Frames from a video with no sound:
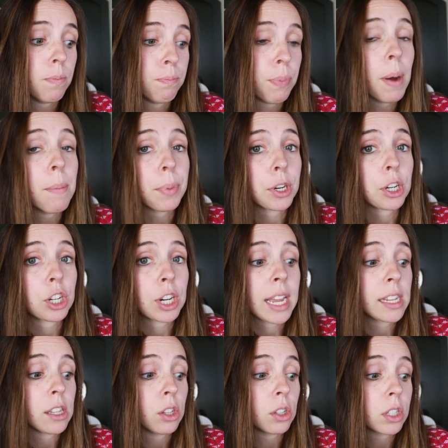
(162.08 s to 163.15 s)
bump on her
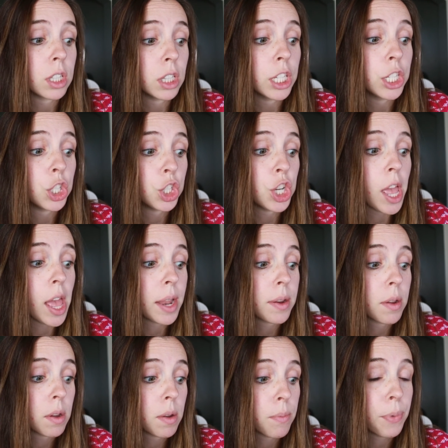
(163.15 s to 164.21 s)
head looks
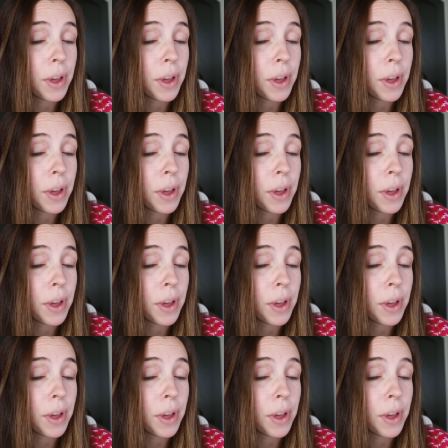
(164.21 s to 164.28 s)
legit.